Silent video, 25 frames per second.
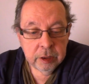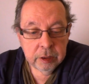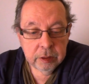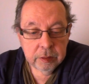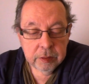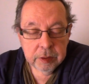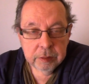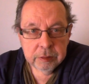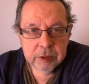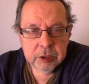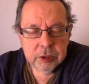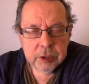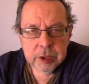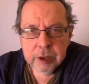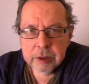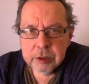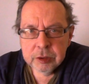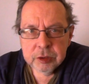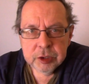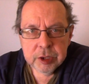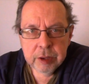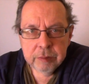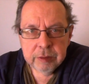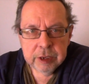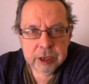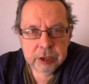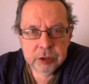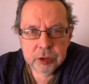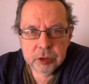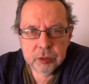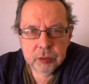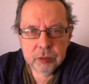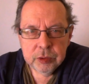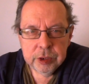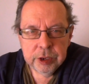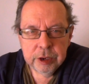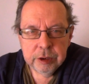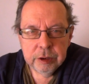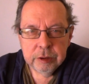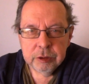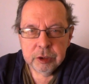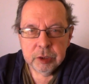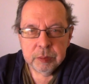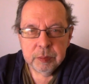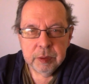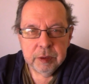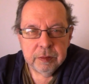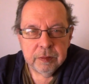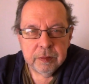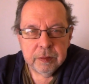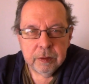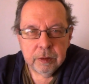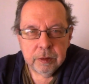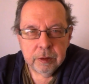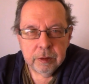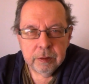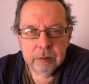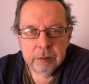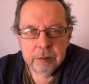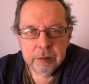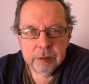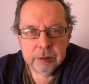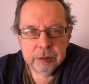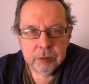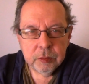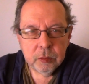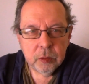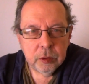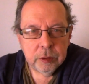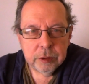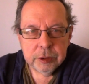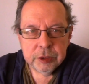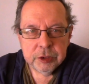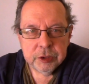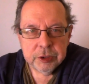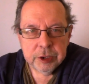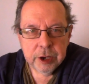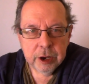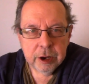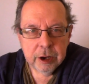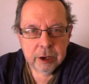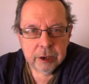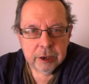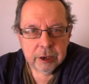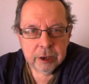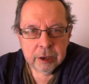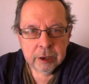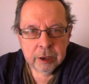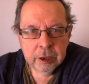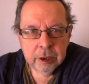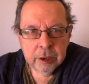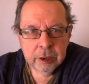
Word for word: That was like 72 years before the war started.